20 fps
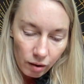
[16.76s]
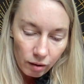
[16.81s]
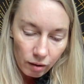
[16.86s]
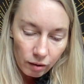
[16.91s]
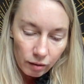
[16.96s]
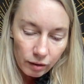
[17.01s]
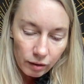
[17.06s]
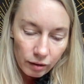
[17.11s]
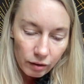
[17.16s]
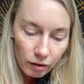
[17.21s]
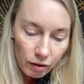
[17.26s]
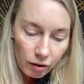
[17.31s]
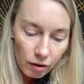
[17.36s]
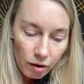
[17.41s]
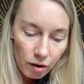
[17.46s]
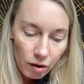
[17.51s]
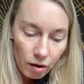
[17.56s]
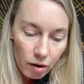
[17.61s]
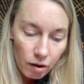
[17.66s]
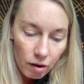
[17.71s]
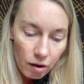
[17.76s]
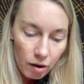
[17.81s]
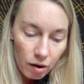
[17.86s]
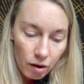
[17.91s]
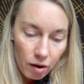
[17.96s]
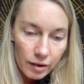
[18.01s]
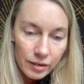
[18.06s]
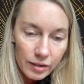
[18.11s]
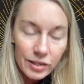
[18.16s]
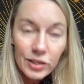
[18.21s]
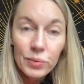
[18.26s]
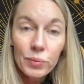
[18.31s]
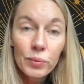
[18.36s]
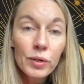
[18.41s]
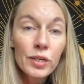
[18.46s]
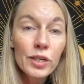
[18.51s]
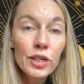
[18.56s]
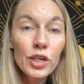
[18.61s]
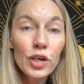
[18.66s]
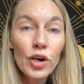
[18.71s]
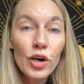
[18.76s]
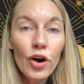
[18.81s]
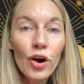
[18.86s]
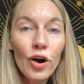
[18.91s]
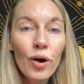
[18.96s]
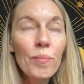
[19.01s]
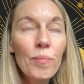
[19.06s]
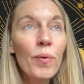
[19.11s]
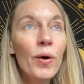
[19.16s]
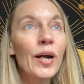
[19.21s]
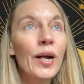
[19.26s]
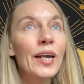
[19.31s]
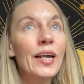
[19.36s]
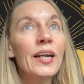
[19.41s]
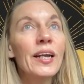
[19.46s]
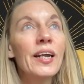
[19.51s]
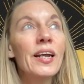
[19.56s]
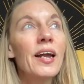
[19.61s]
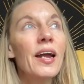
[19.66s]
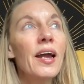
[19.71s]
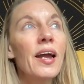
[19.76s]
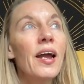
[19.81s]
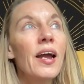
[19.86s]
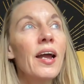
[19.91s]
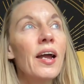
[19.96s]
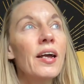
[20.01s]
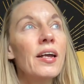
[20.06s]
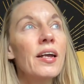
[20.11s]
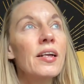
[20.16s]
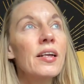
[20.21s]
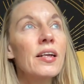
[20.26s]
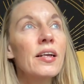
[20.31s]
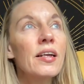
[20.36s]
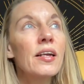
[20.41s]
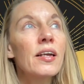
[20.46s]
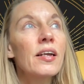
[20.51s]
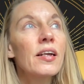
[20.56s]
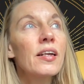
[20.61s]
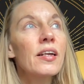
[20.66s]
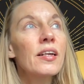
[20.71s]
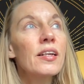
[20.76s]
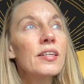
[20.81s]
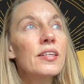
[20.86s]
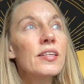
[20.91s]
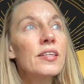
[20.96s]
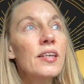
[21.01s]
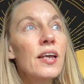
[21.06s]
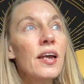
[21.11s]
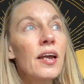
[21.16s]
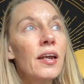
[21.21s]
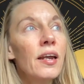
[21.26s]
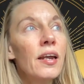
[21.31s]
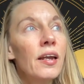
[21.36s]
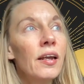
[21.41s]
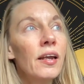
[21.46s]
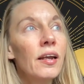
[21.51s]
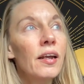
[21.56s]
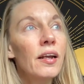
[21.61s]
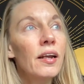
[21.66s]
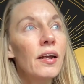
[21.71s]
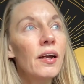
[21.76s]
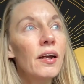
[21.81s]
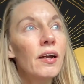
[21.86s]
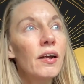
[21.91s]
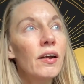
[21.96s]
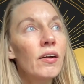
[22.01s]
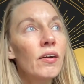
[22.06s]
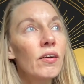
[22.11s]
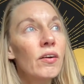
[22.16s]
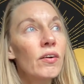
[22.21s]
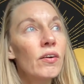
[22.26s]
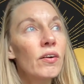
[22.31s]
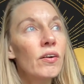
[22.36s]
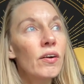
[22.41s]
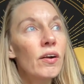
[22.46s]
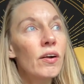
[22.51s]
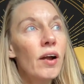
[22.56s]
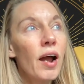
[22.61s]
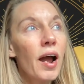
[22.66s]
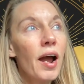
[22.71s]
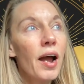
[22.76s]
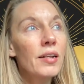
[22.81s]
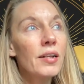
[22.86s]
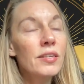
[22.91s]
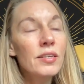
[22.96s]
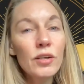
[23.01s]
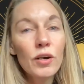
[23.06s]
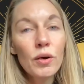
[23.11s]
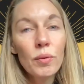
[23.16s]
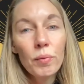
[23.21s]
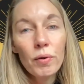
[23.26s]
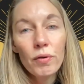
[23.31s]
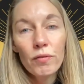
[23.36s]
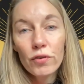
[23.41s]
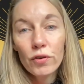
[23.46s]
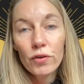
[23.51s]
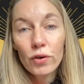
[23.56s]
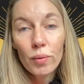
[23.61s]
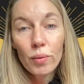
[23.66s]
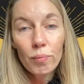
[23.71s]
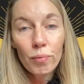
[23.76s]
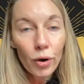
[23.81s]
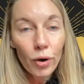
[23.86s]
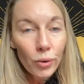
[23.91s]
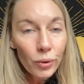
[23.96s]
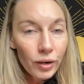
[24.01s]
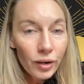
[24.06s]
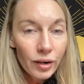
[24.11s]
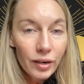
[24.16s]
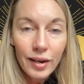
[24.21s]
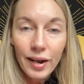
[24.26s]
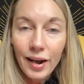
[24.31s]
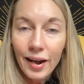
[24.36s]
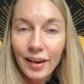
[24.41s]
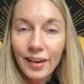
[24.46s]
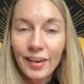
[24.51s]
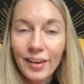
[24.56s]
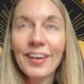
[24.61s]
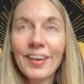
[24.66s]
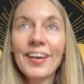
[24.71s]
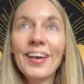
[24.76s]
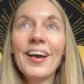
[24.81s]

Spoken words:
I think I just want to start by saying hands up if you're not broken yet.